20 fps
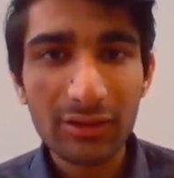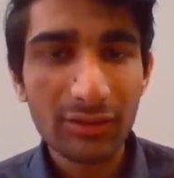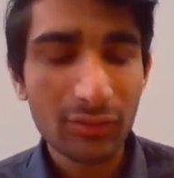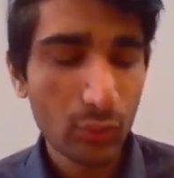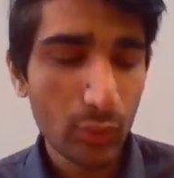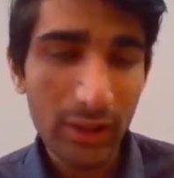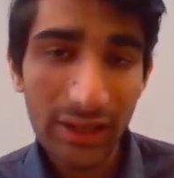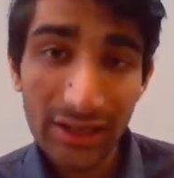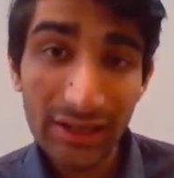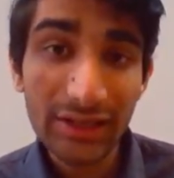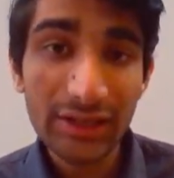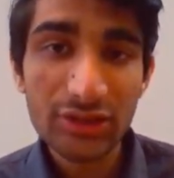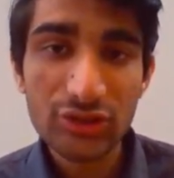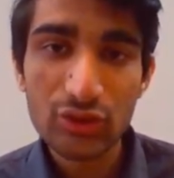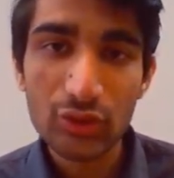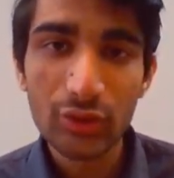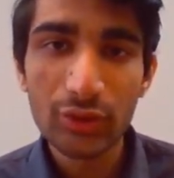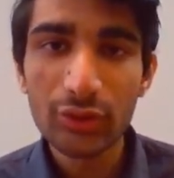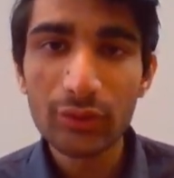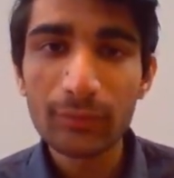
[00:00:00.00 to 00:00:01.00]
quickly
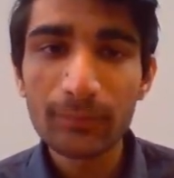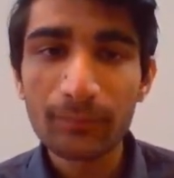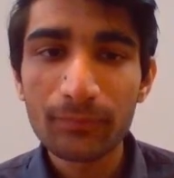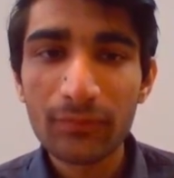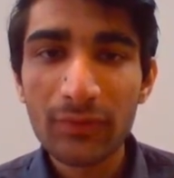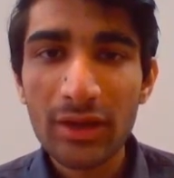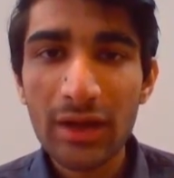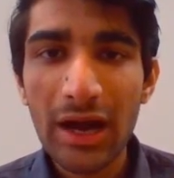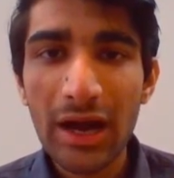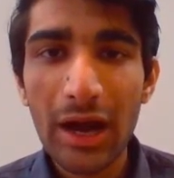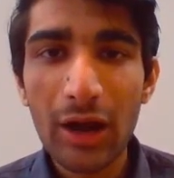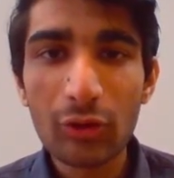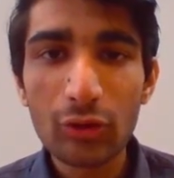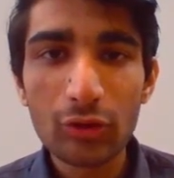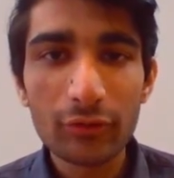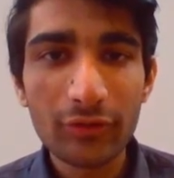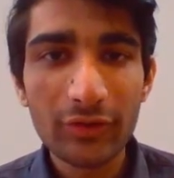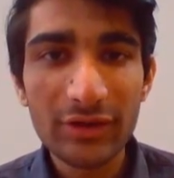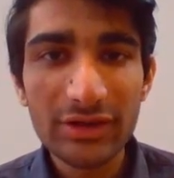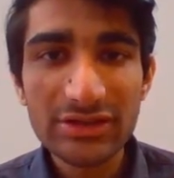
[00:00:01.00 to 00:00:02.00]
show you how
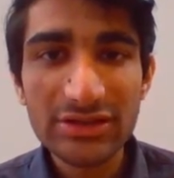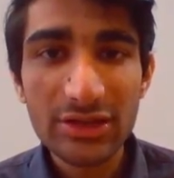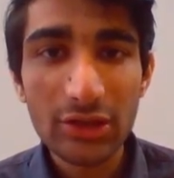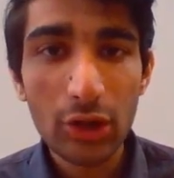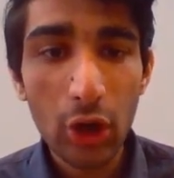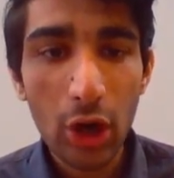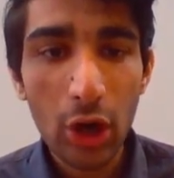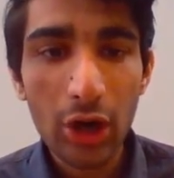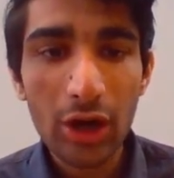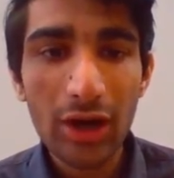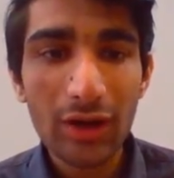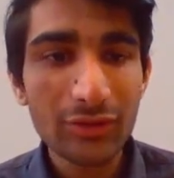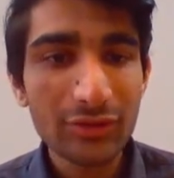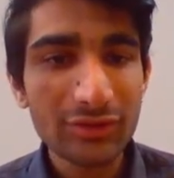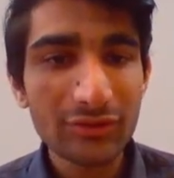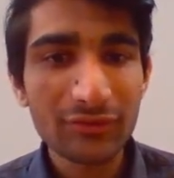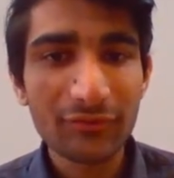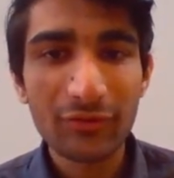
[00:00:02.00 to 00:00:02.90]
to first log out